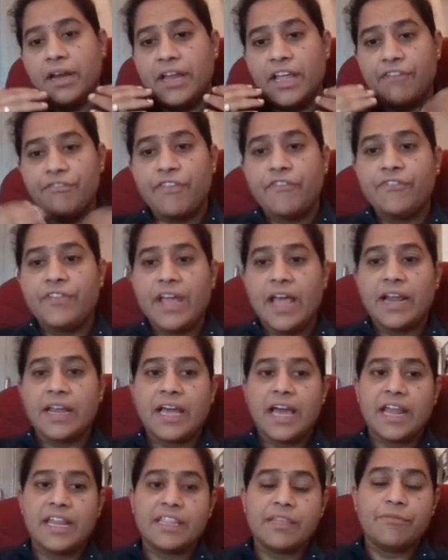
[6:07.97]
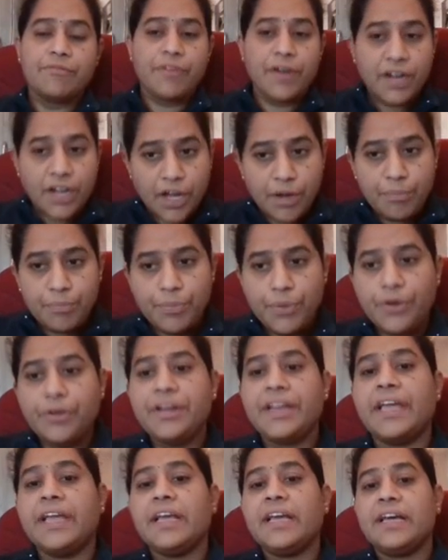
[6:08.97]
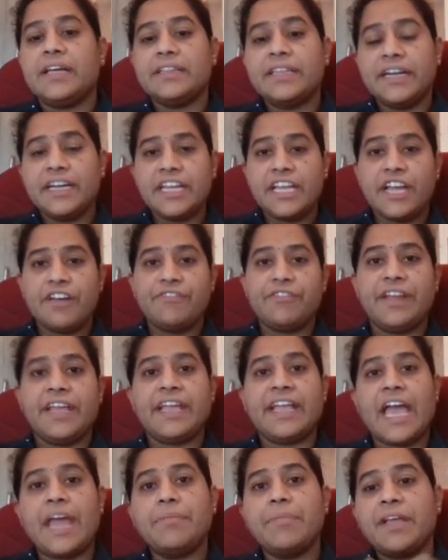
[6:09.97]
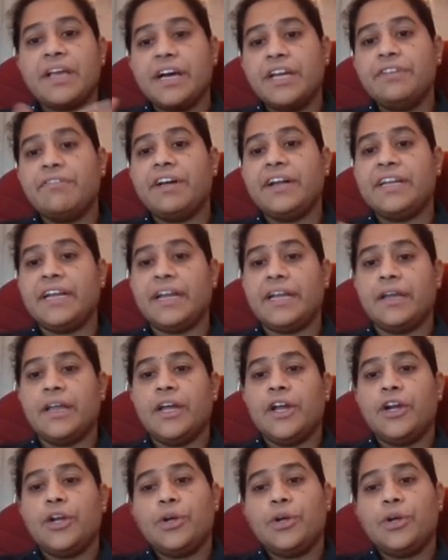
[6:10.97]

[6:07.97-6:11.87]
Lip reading: FFT algorithm for computing the DFT can be converted